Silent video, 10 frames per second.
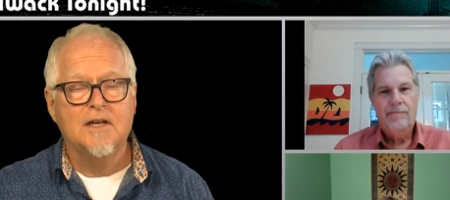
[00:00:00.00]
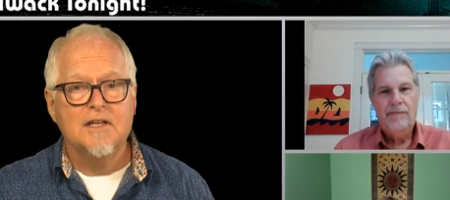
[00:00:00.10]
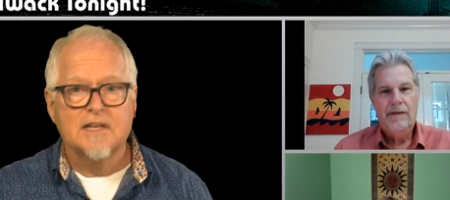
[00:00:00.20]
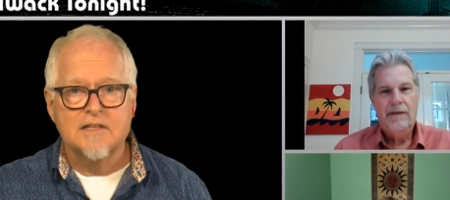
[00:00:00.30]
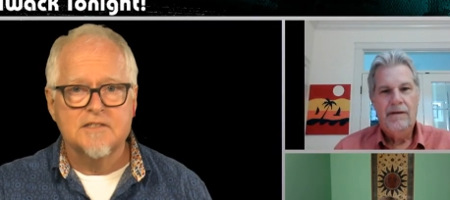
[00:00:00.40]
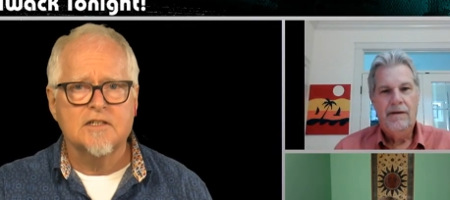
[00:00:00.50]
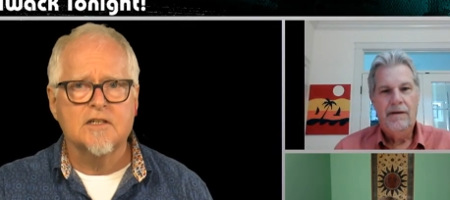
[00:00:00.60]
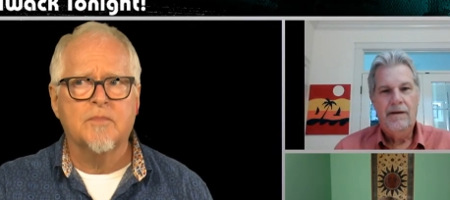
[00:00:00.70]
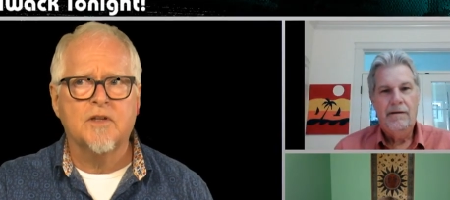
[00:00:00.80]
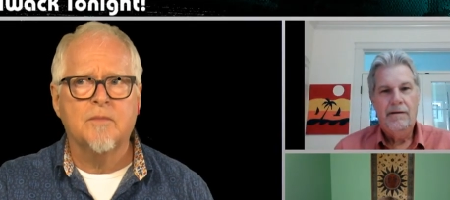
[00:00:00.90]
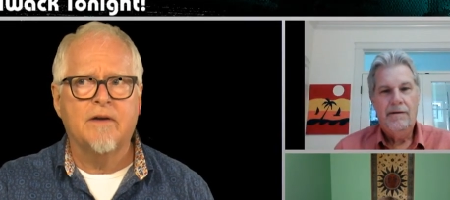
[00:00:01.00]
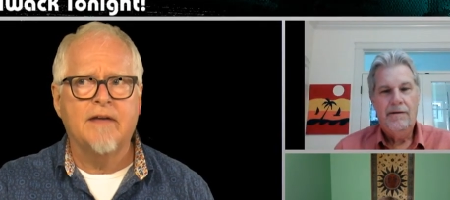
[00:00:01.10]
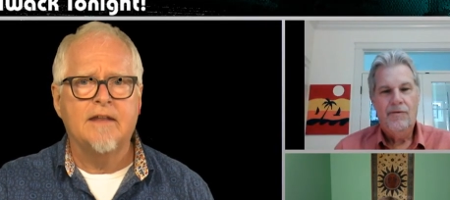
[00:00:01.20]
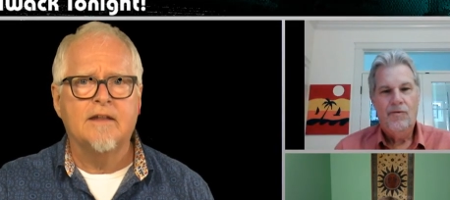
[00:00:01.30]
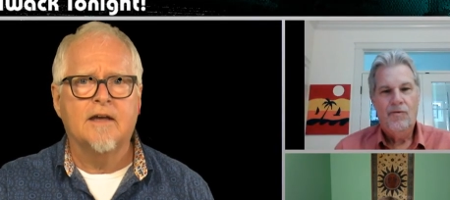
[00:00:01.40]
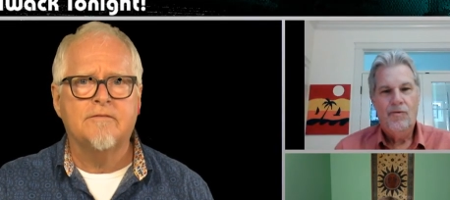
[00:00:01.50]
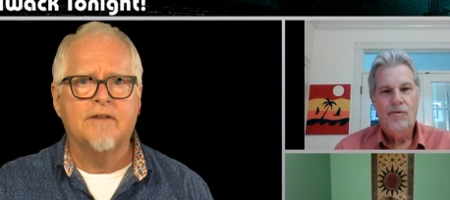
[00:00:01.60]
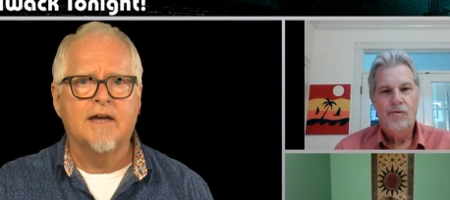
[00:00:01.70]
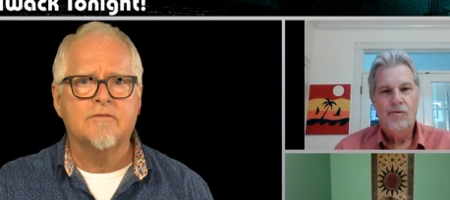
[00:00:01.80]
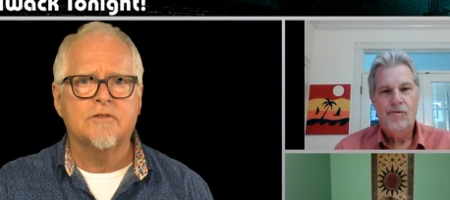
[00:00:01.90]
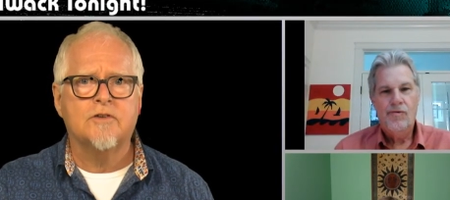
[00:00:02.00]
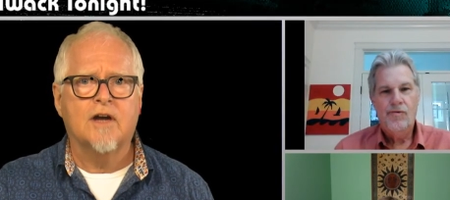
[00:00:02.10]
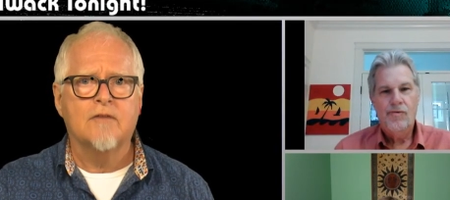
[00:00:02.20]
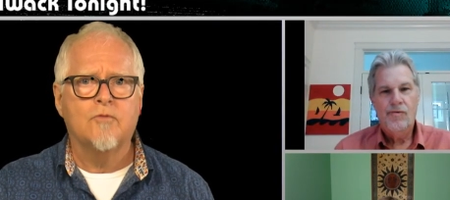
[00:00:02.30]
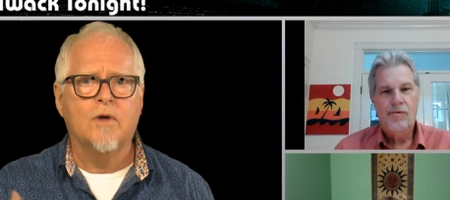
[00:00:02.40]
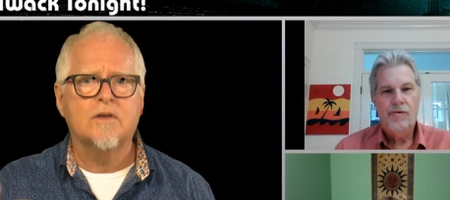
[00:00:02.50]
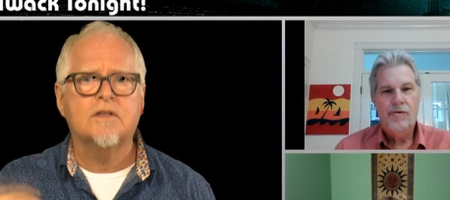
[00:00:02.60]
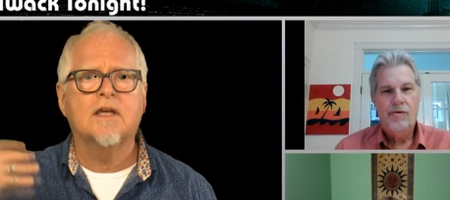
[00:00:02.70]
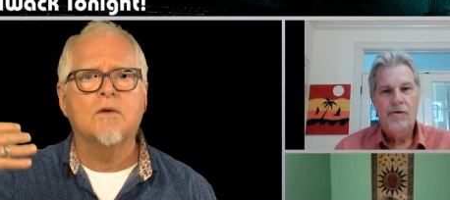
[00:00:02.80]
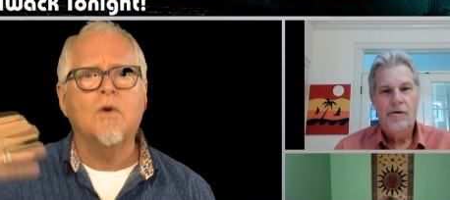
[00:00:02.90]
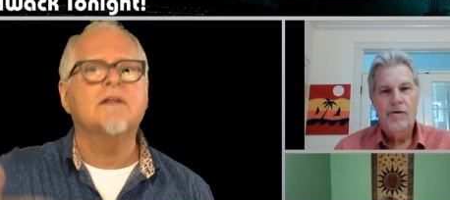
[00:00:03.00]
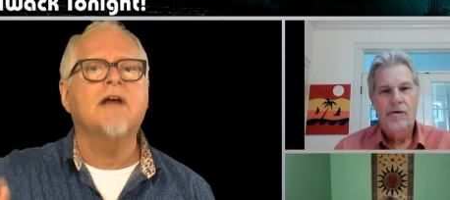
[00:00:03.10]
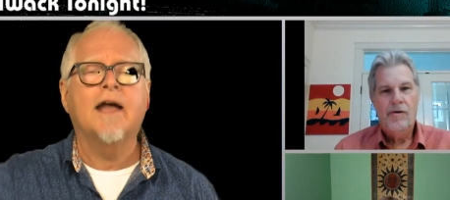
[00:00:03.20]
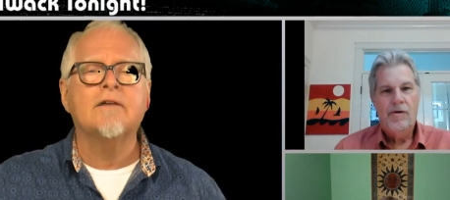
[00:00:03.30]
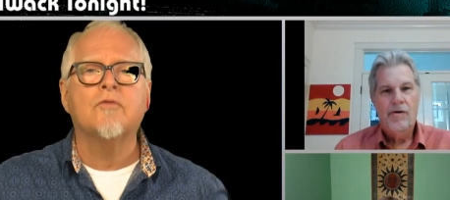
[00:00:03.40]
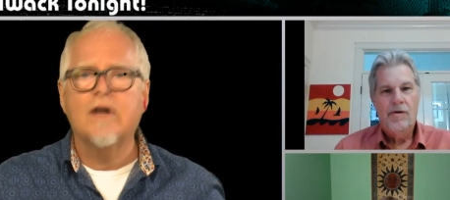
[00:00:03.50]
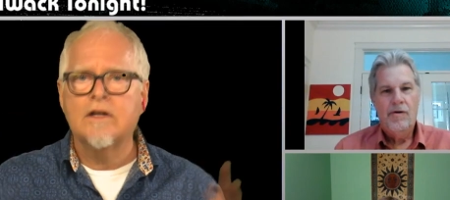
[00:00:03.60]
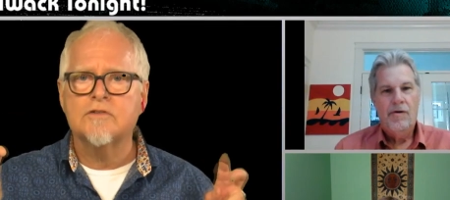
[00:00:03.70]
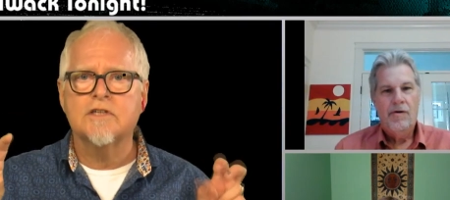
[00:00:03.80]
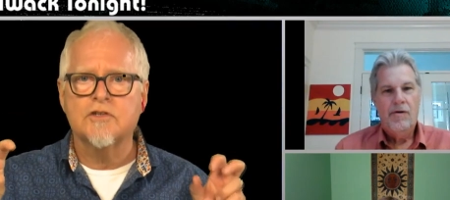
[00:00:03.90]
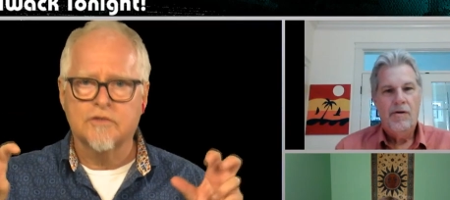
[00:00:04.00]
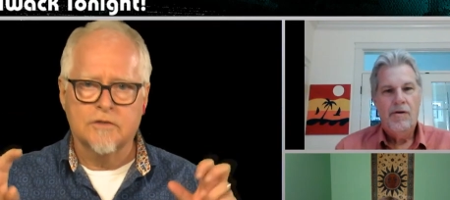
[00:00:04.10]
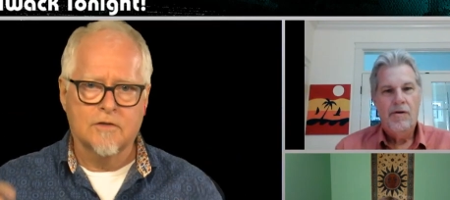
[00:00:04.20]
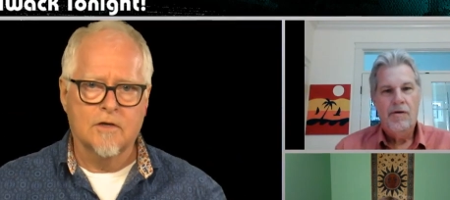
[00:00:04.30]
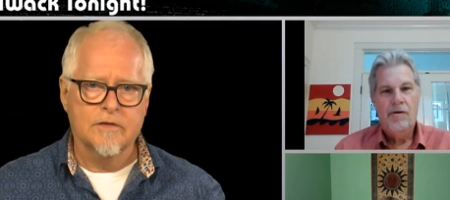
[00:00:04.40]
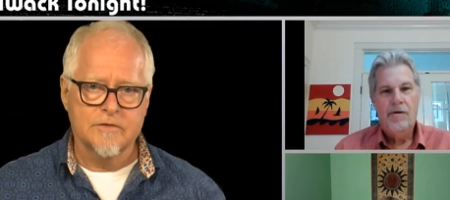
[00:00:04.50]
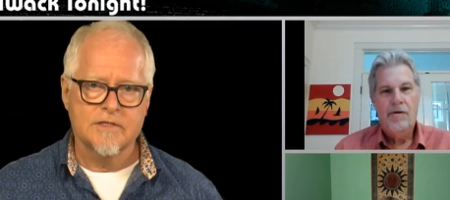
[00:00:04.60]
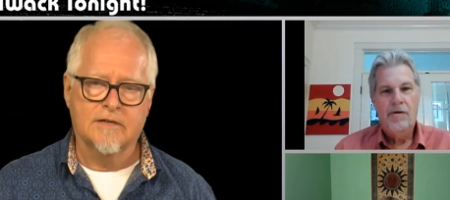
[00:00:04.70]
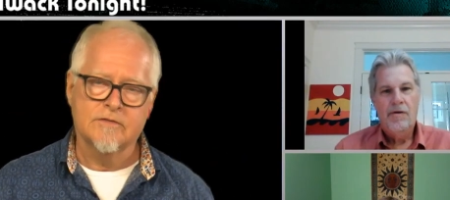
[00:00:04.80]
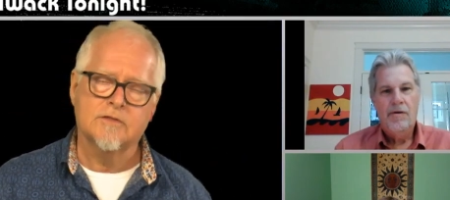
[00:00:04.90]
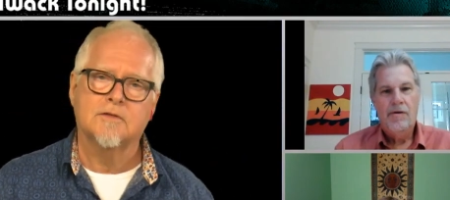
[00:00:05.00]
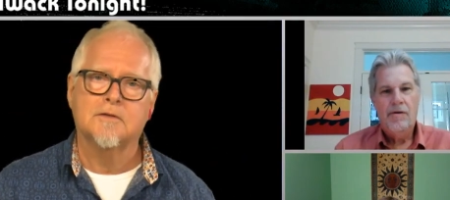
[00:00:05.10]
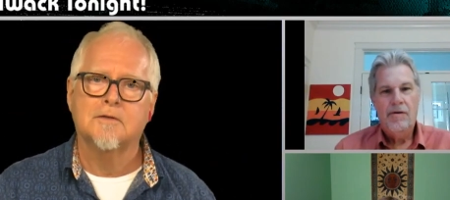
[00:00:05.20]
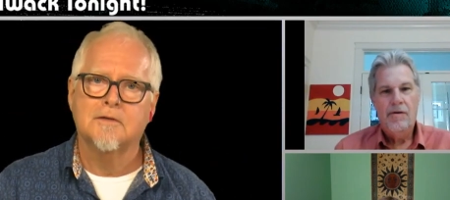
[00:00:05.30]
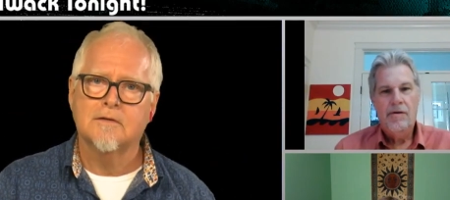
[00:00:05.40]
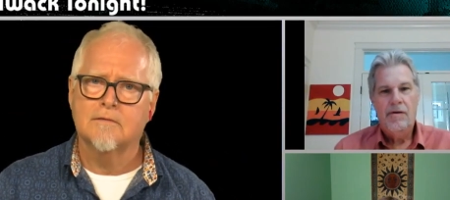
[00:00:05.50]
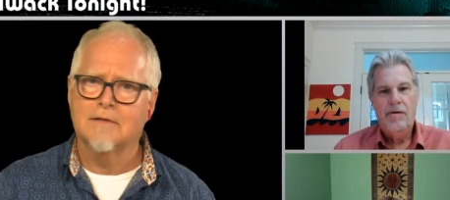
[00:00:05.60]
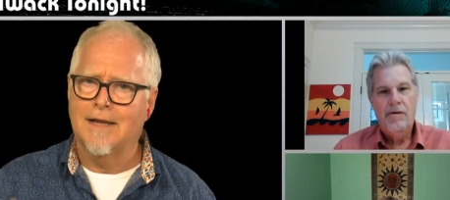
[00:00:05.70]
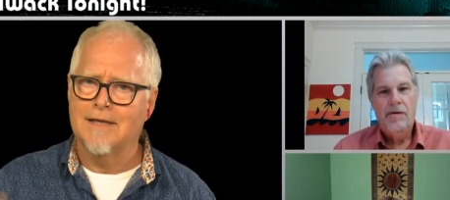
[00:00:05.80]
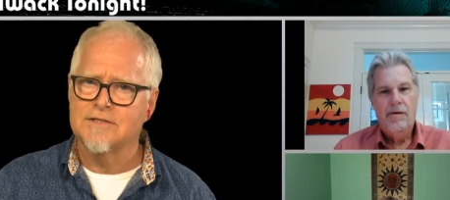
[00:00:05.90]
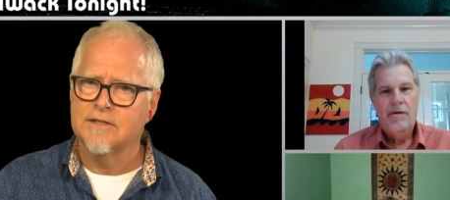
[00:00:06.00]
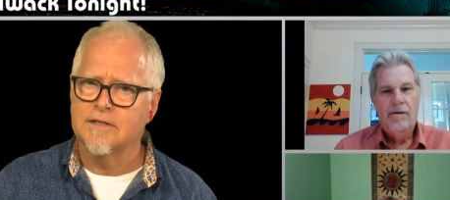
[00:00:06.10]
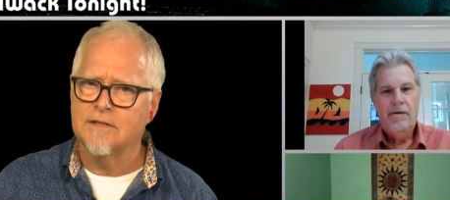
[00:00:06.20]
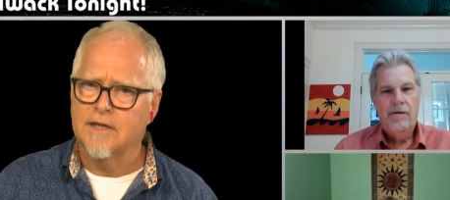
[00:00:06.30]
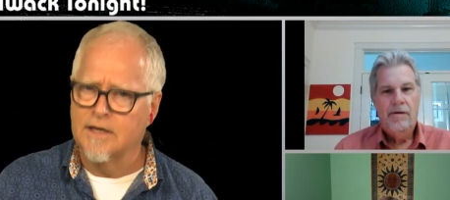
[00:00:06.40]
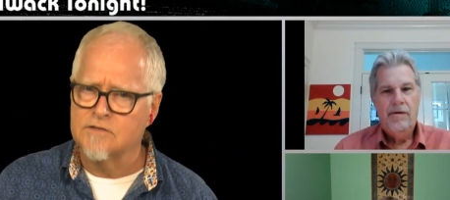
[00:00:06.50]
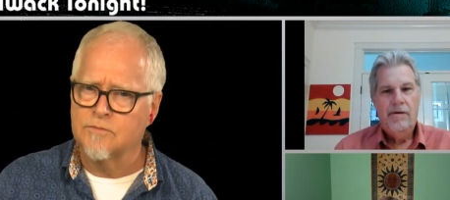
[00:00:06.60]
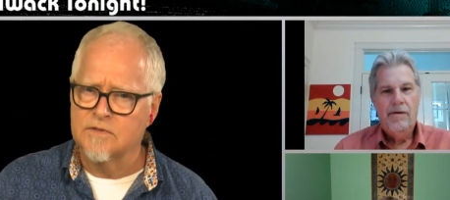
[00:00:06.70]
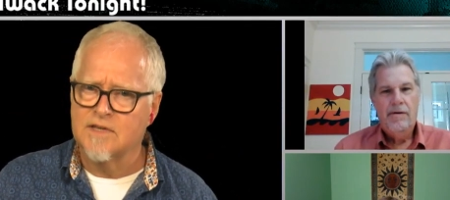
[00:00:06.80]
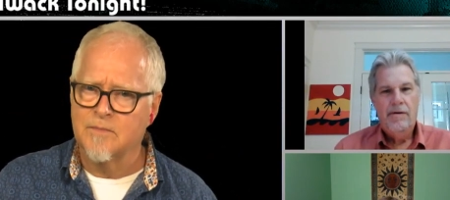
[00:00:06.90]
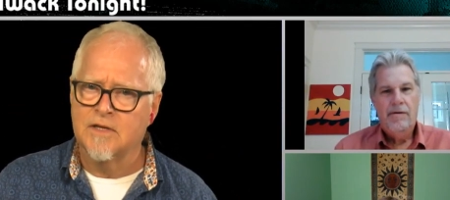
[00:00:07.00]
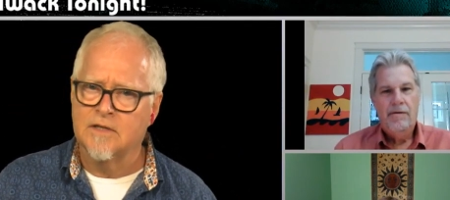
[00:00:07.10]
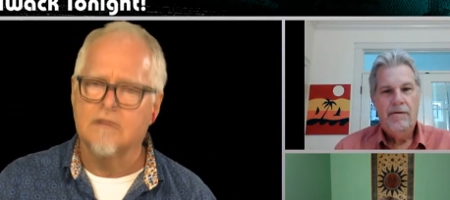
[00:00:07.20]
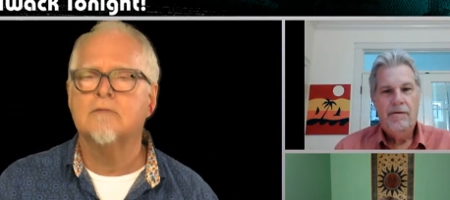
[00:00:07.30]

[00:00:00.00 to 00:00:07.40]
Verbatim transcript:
Speaker 1: Tell us a little bit about 89.5 The Drive. What kind of a radio station do you call yourselves? Classic hits. What does that mean?